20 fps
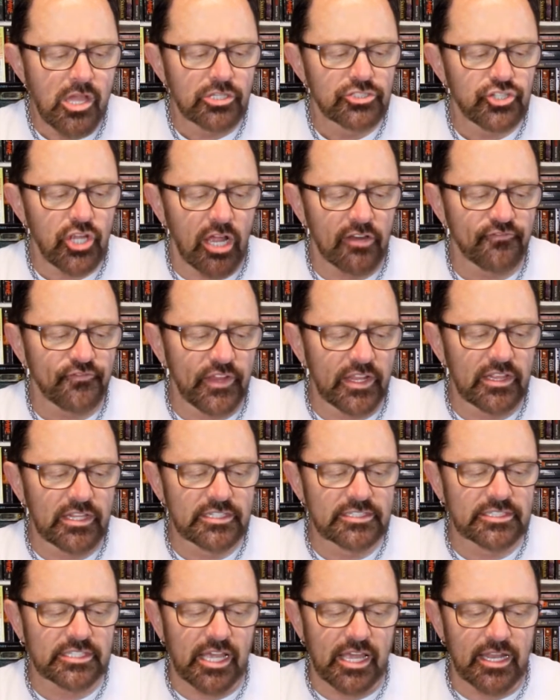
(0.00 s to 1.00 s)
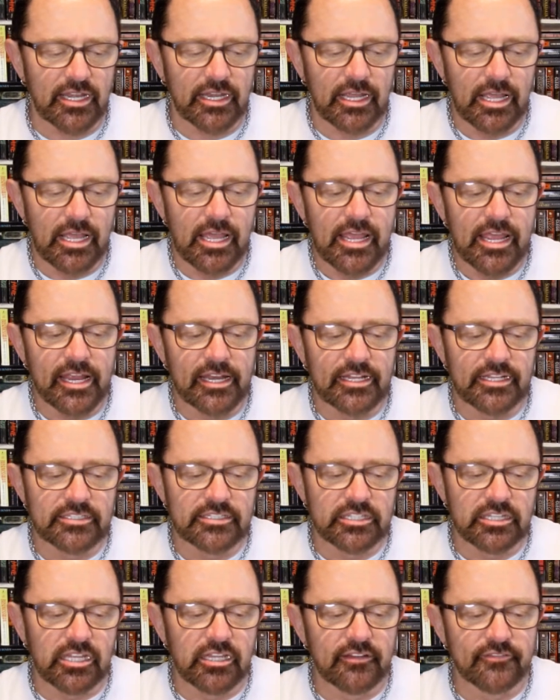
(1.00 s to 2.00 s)
John Feely said, "It
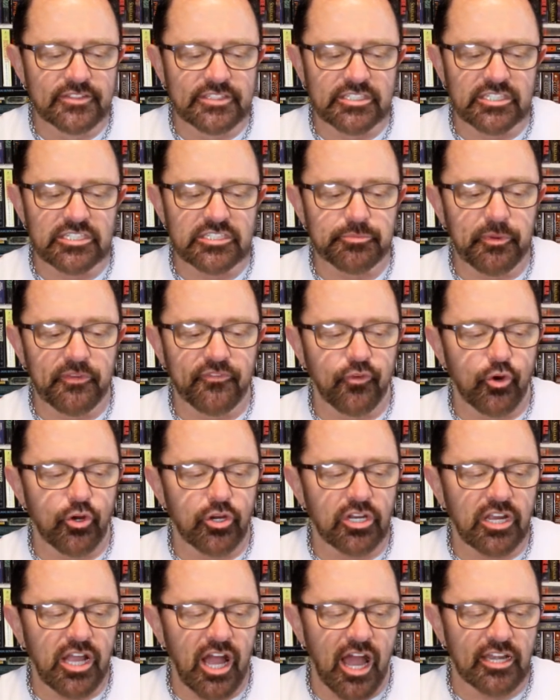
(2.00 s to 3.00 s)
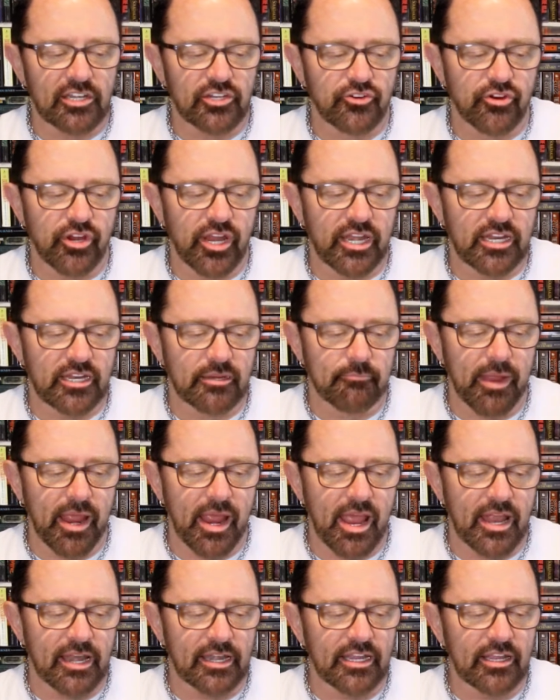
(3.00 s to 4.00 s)
has lived since before God created
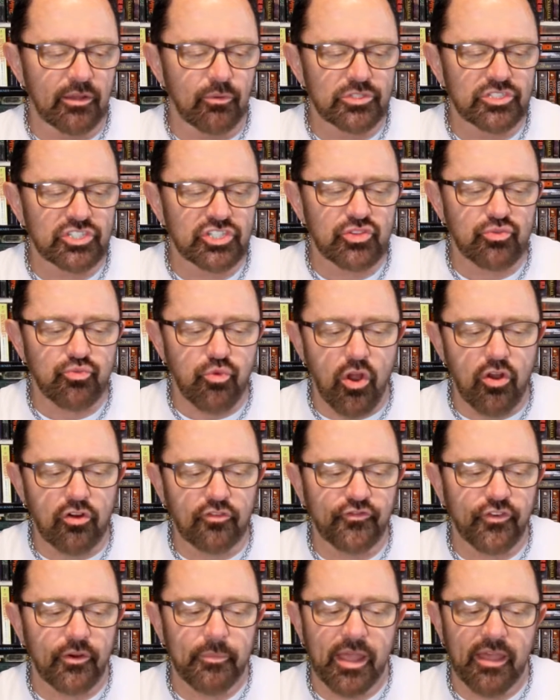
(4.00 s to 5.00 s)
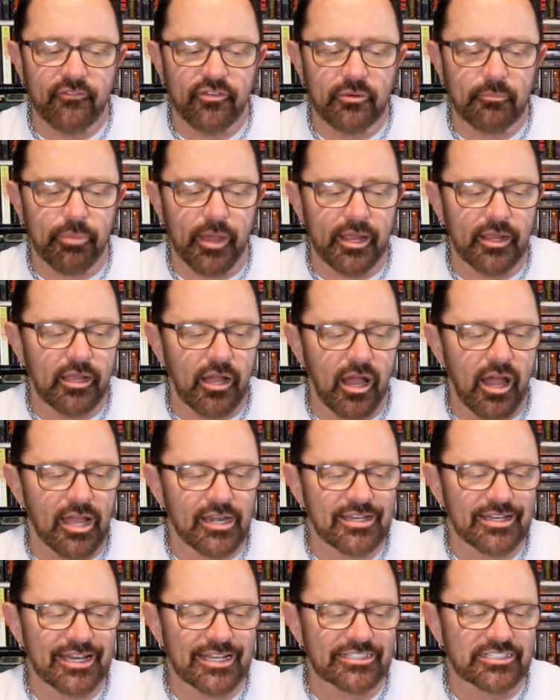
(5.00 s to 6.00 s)
man. It was thrown from heaven by
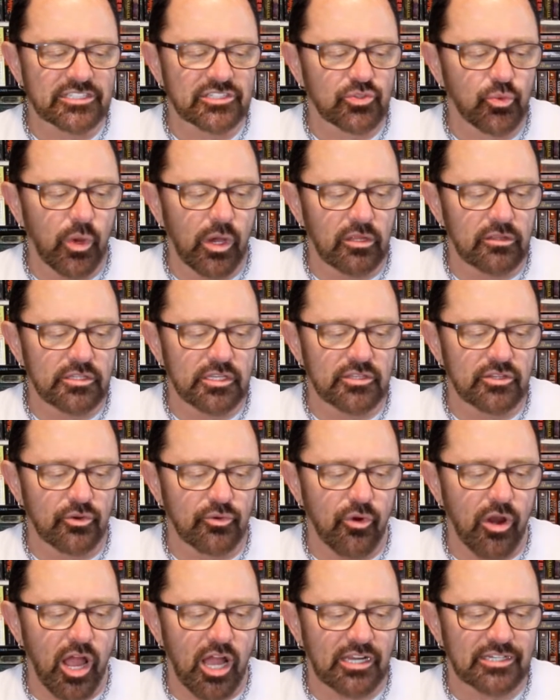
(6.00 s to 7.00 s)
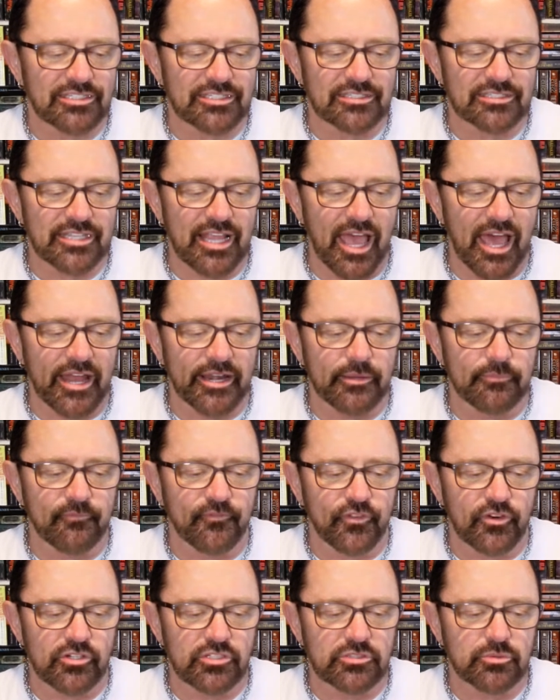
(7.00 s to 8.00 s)
God and has dwelt in the rock since Adam
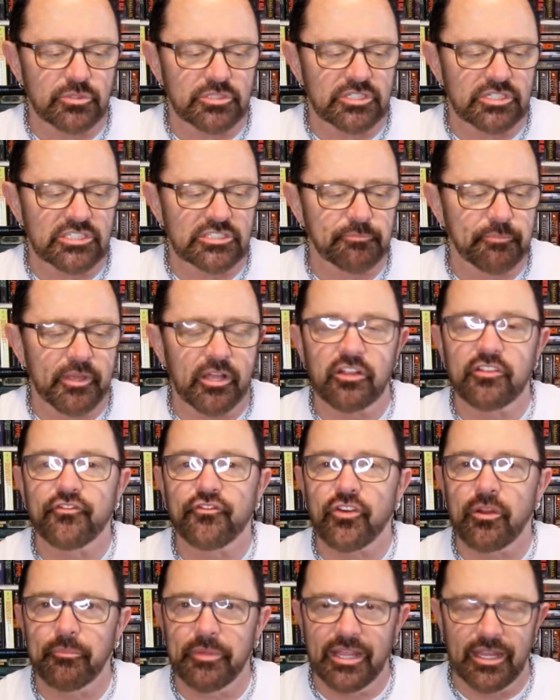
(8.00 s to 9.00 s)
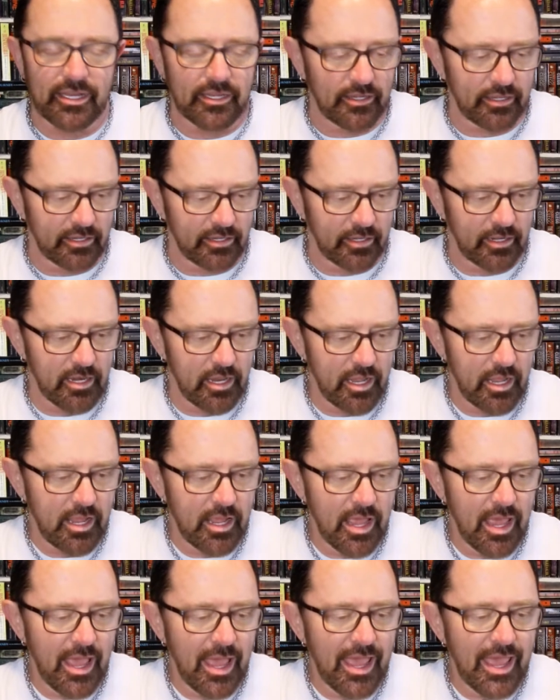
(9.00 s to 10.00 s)
first was expelled from Eden.
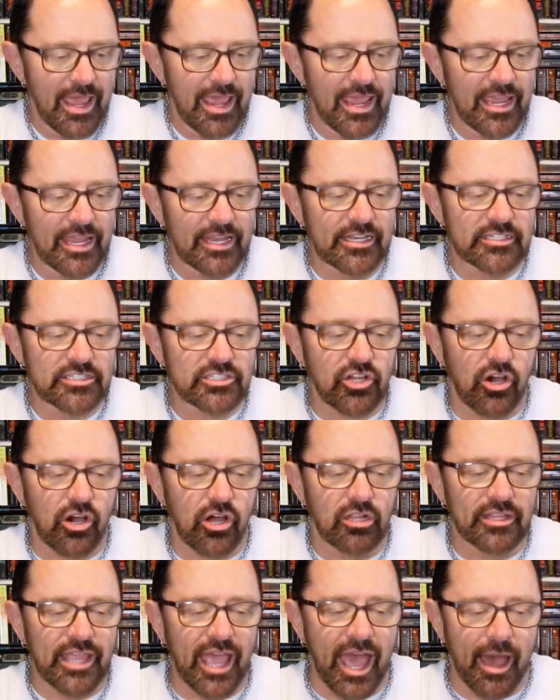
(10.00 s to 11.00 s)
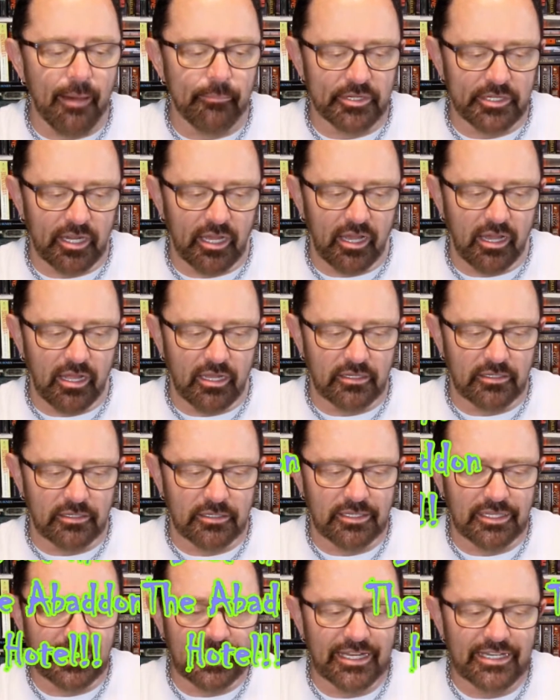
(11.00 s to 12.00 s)
It is called Abaddon.
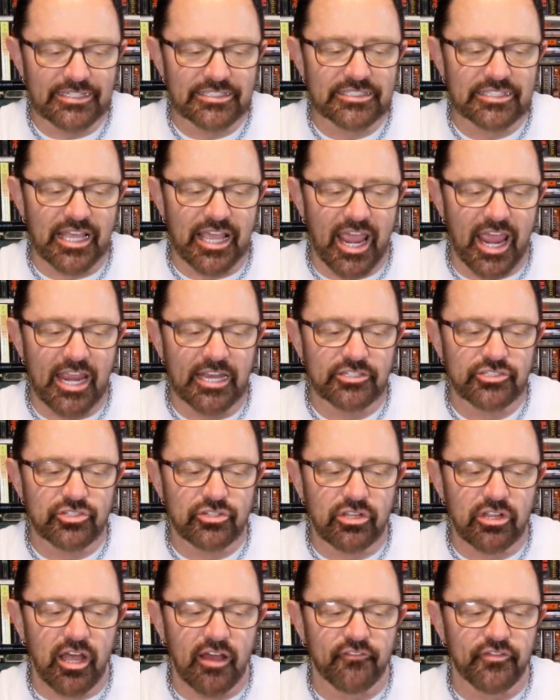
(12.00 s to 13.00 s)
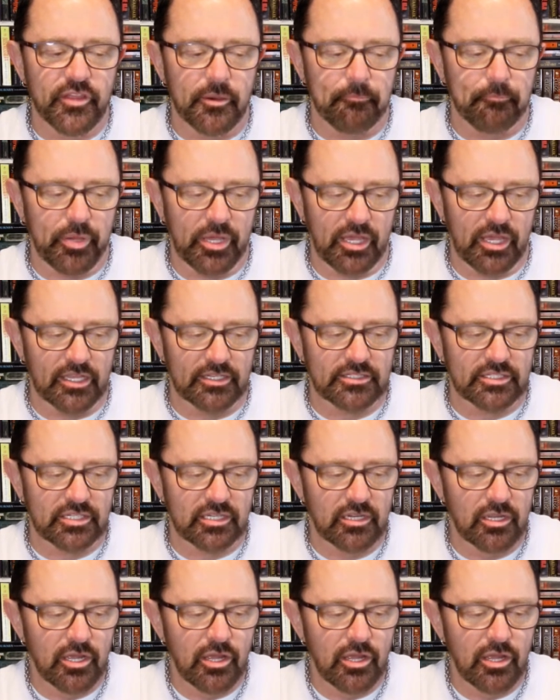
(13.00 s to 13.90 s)
It is the angel of the pit."